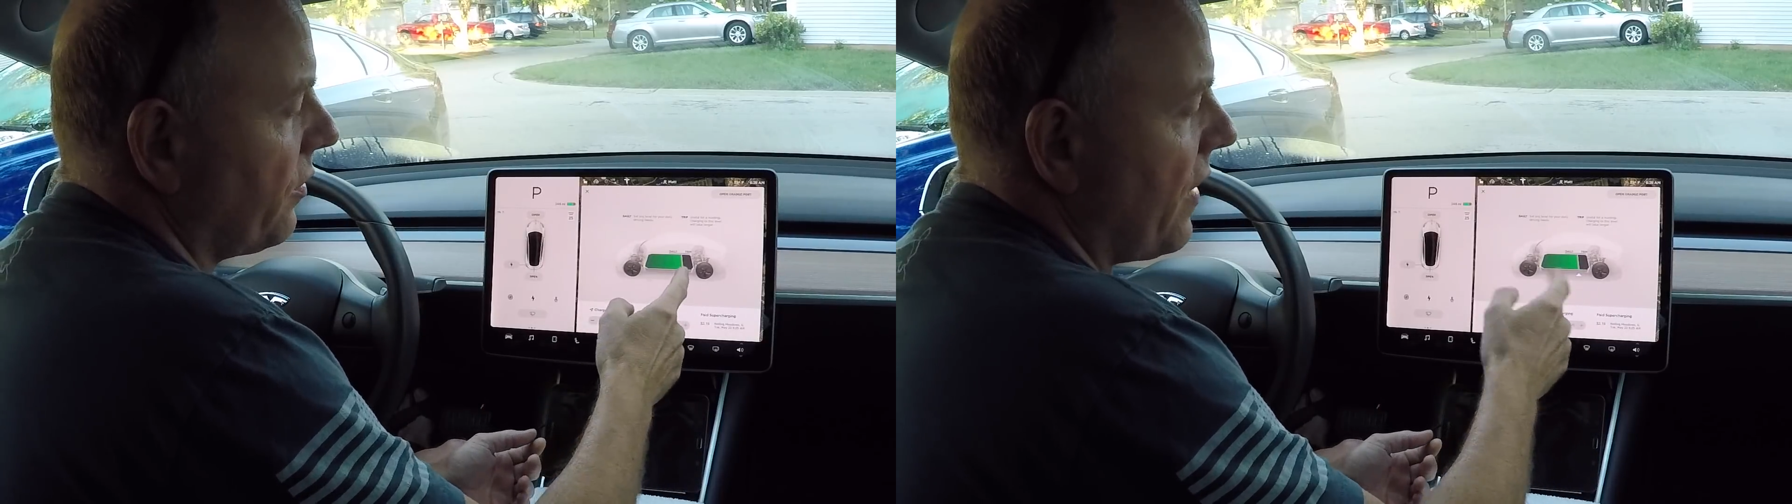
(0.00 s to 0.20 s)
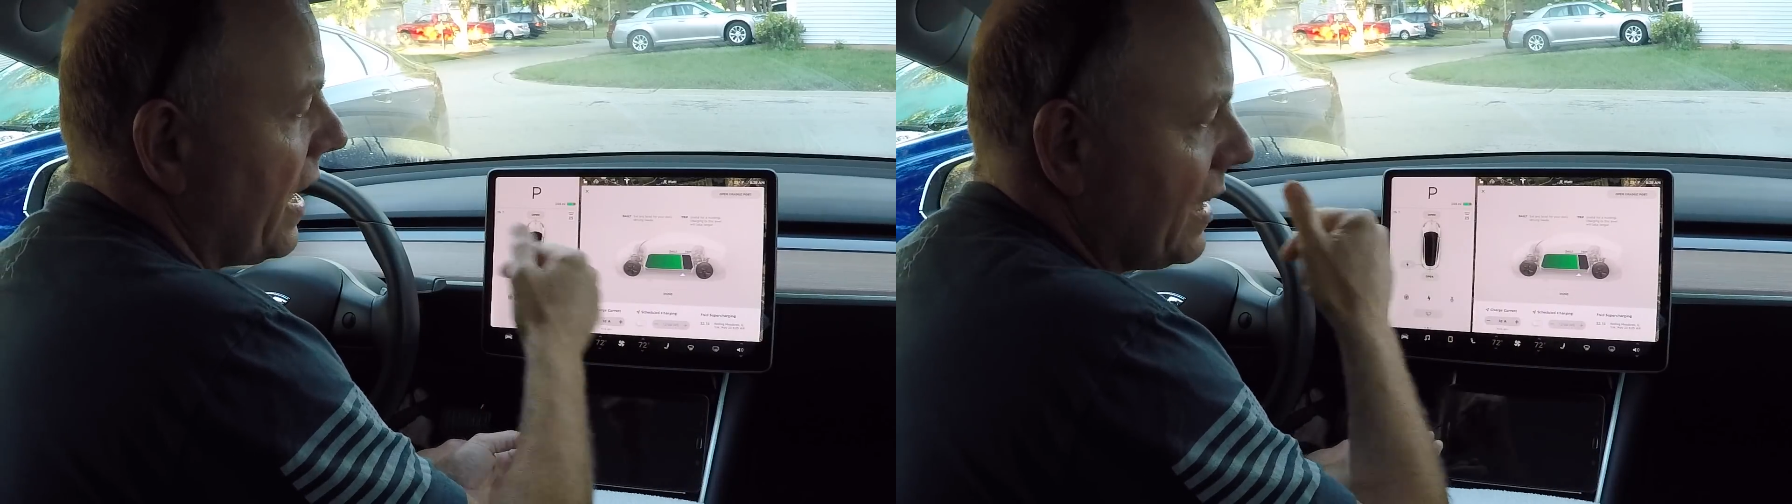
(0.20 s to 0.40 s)

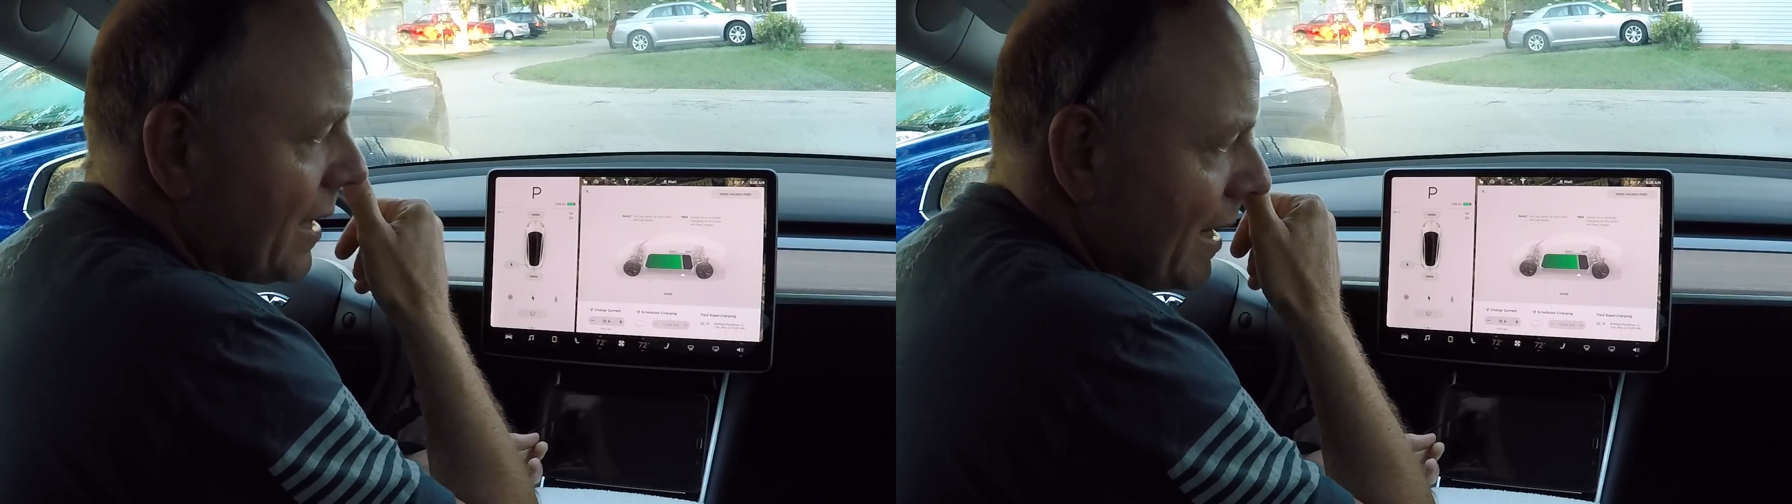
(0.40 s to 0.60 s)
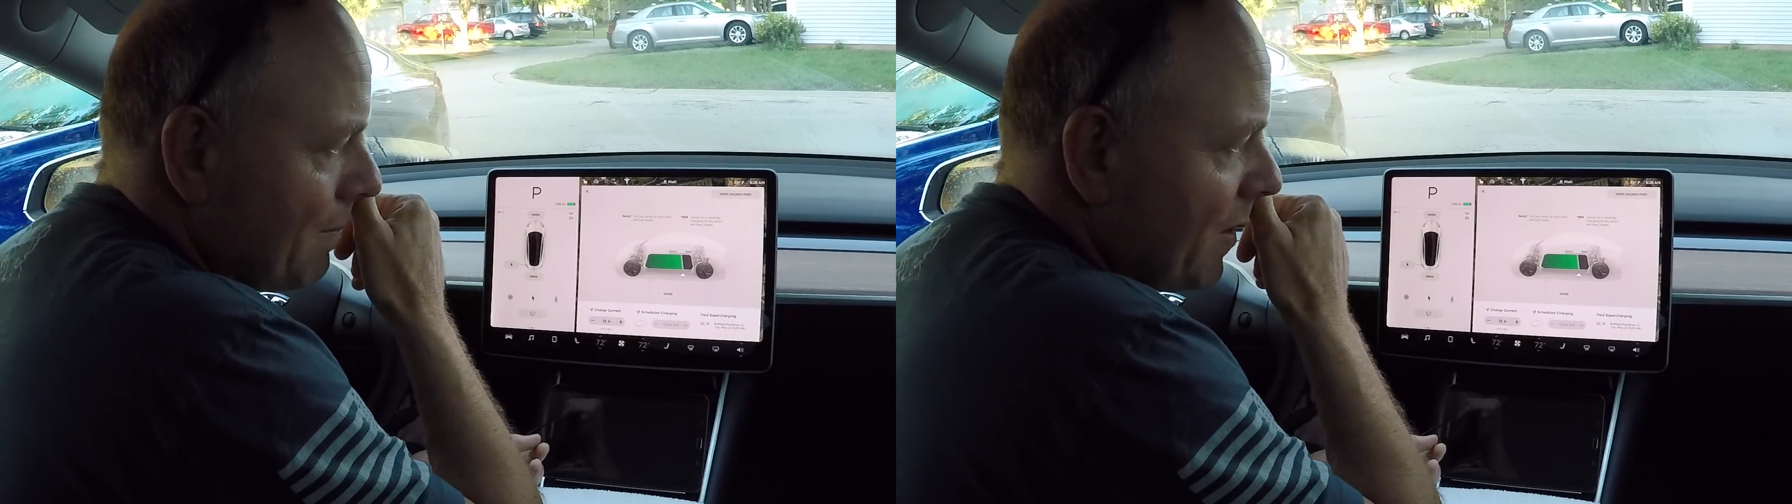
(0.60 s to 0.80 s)
find
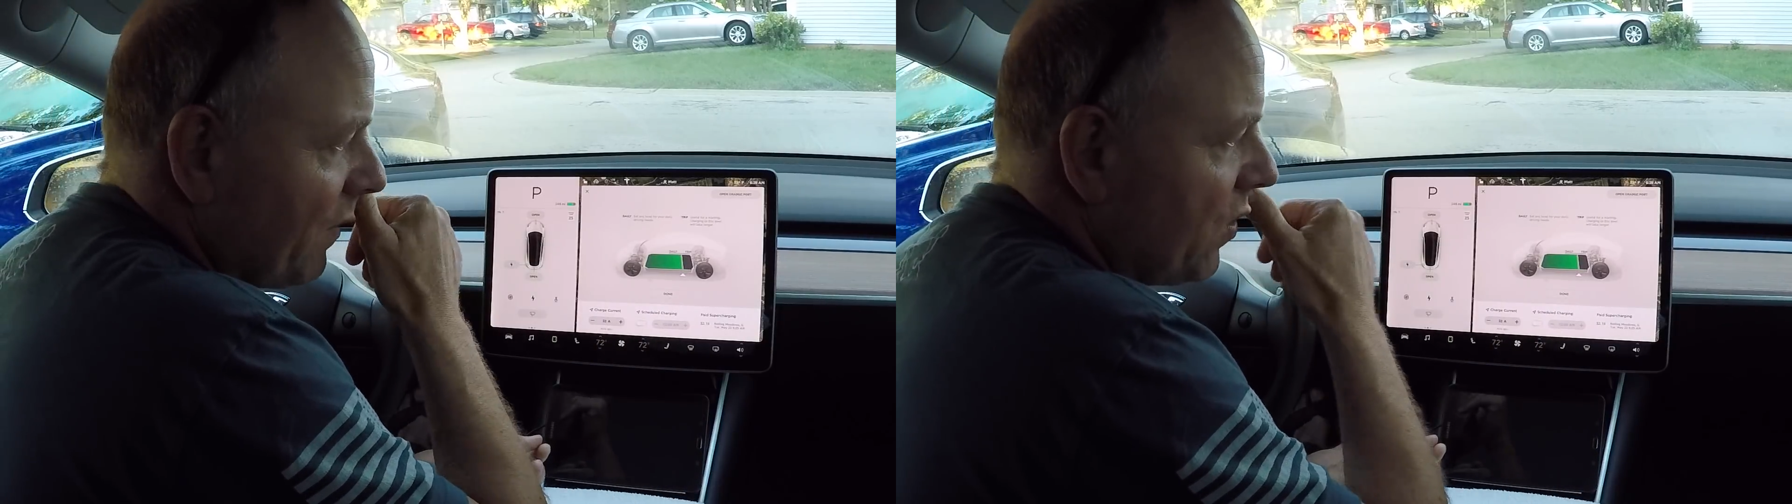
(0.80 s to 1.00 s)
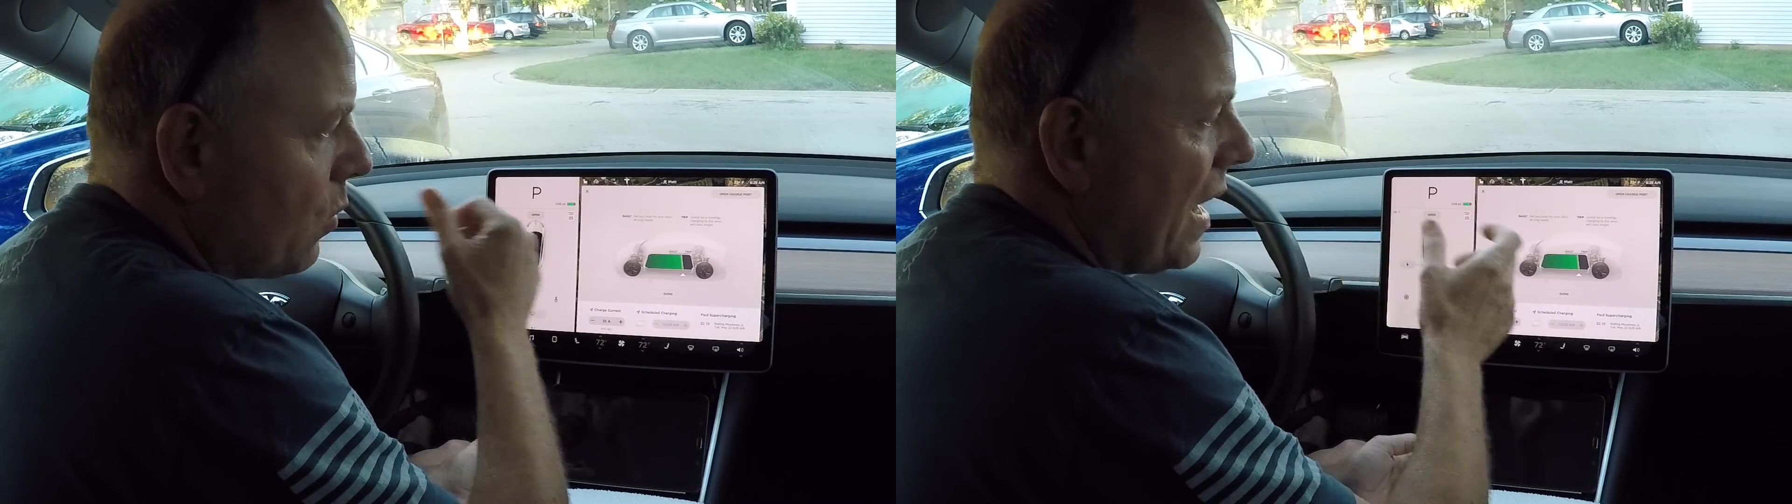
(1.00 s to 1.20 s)
that
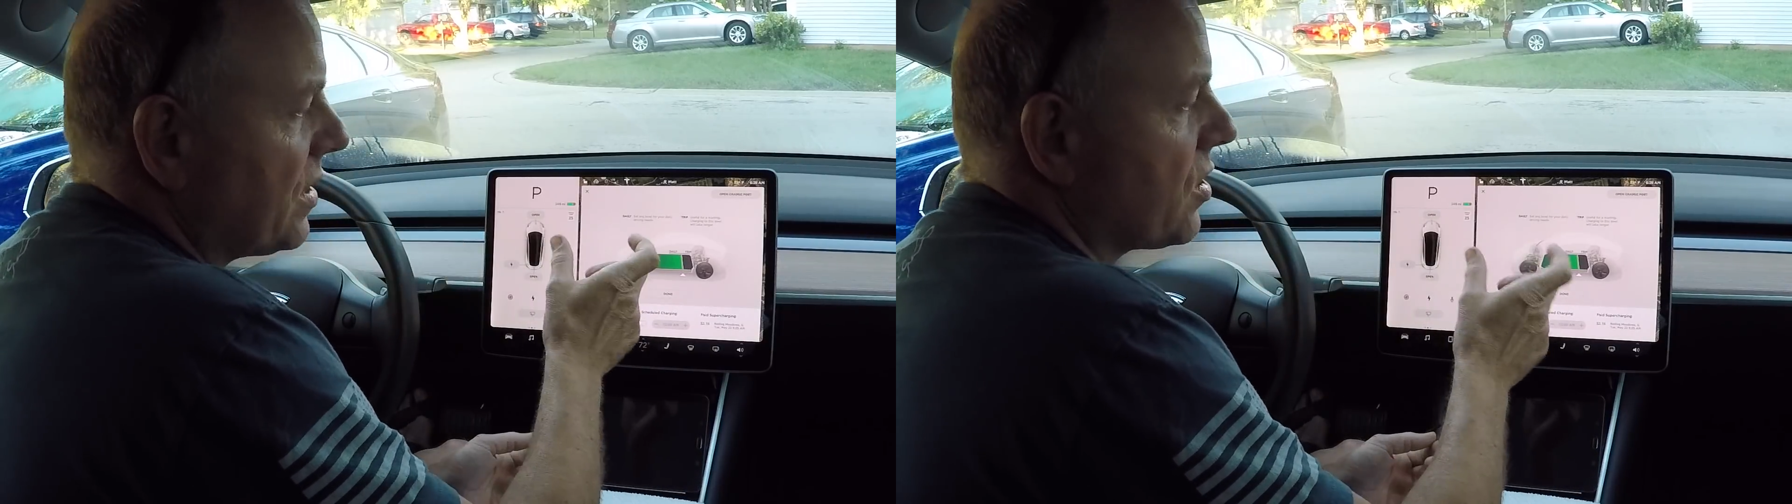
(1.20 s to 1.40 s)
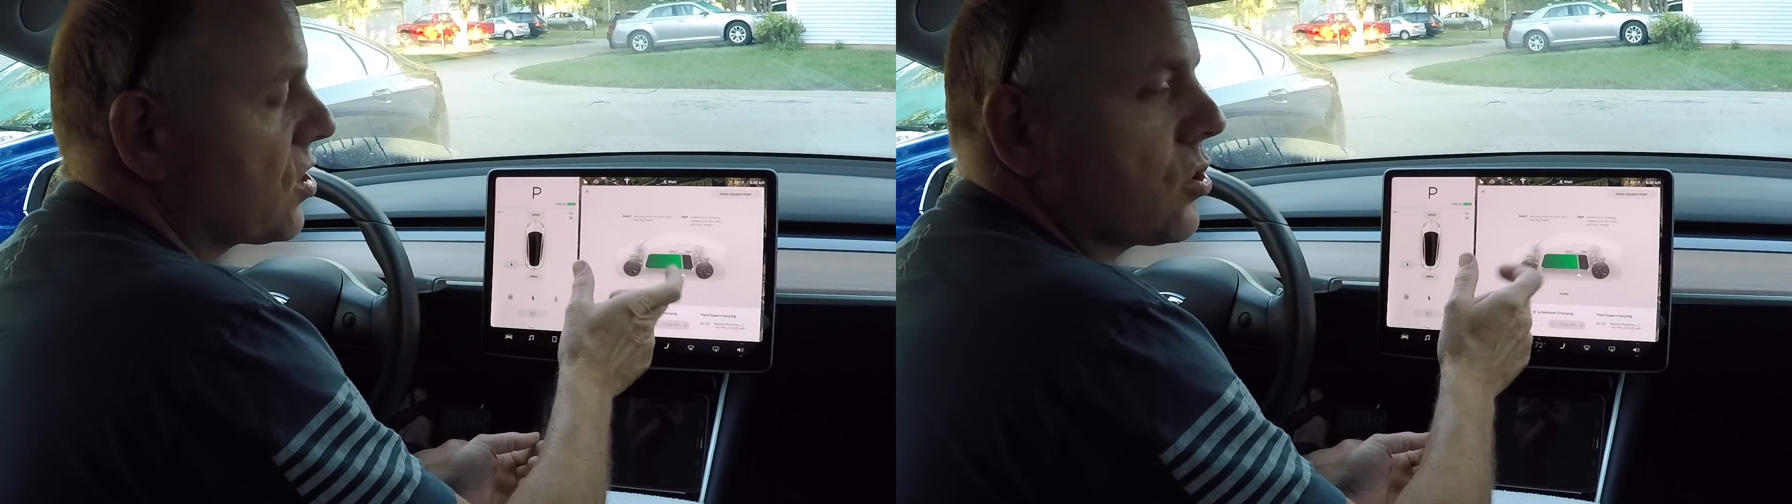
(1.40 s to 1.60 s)
if you
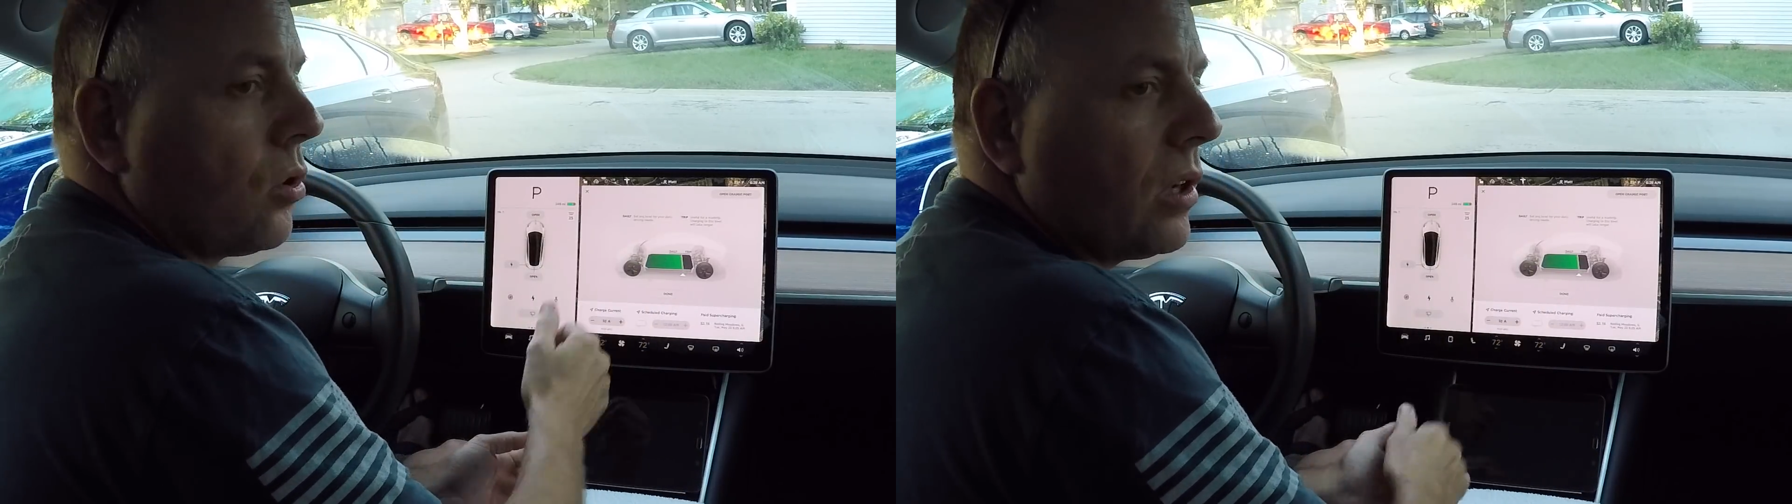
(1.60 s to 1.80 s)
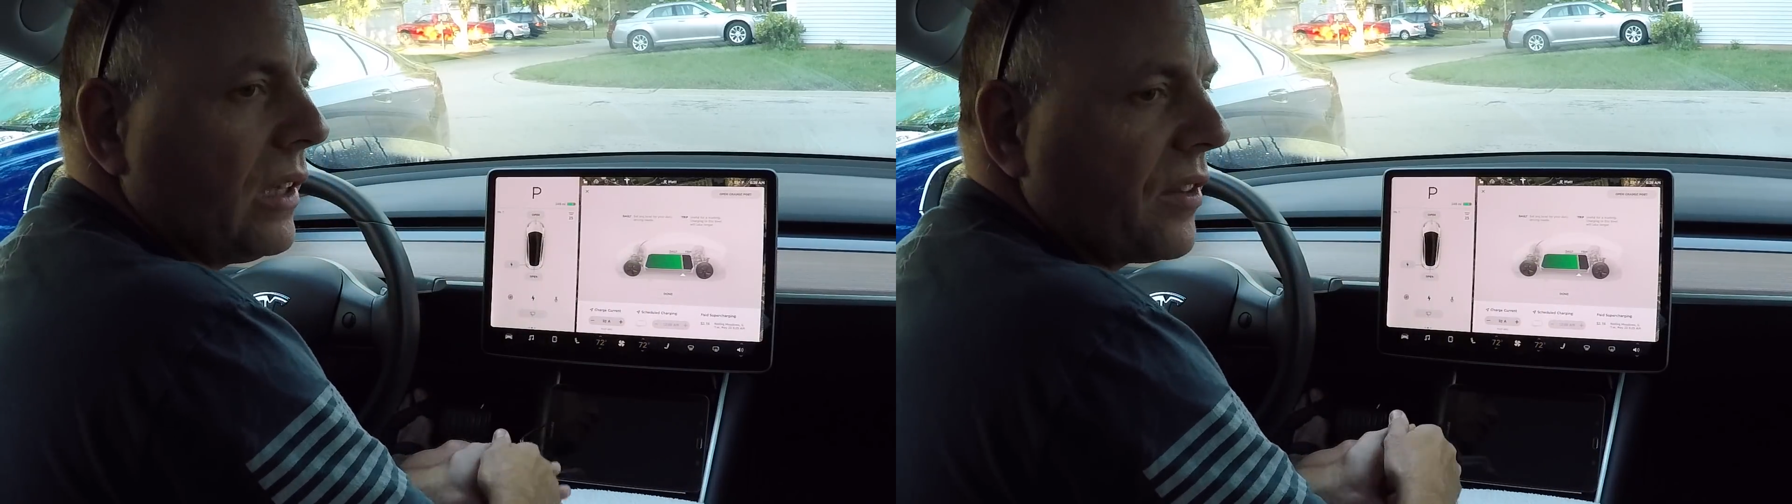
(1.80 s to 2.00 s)
want to
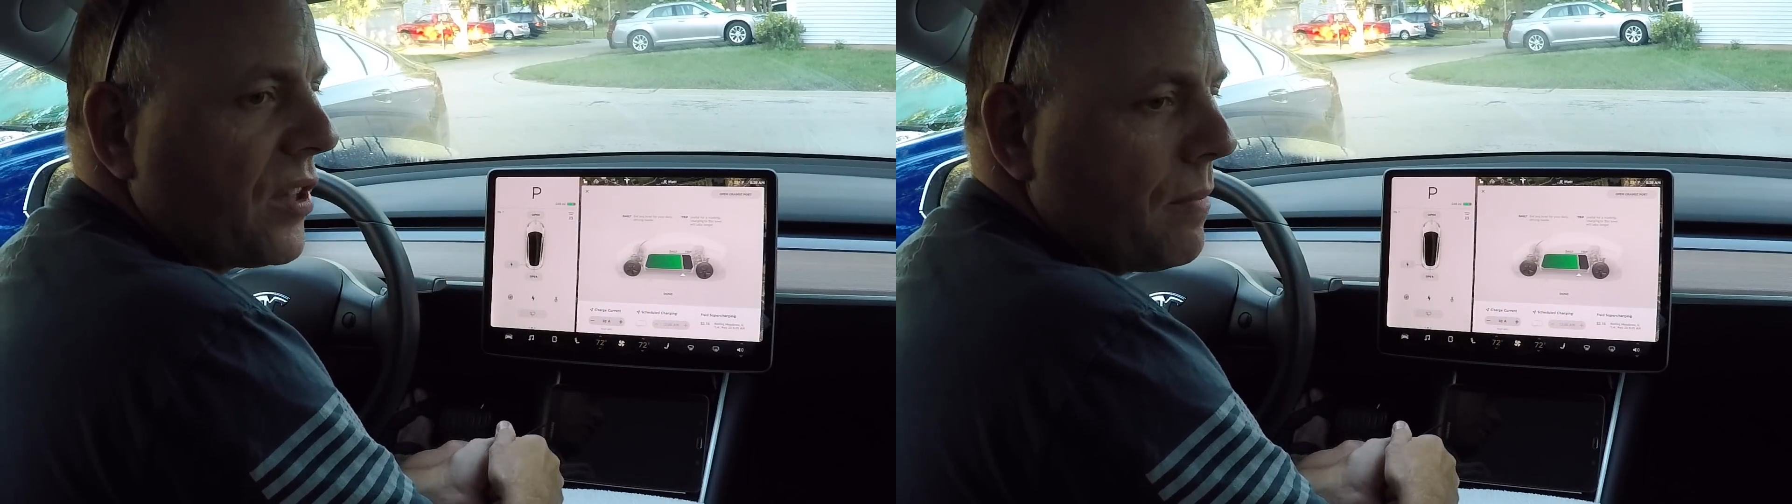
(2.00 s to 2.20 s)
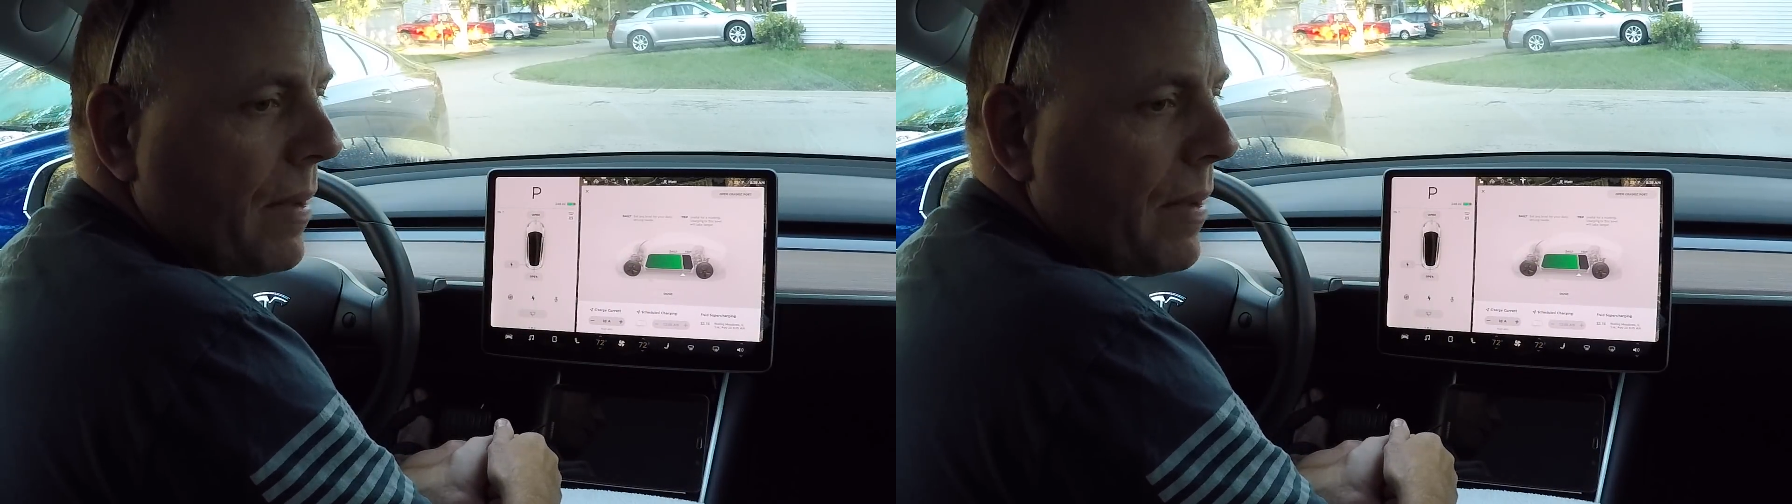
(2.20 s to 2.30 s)
store a lithium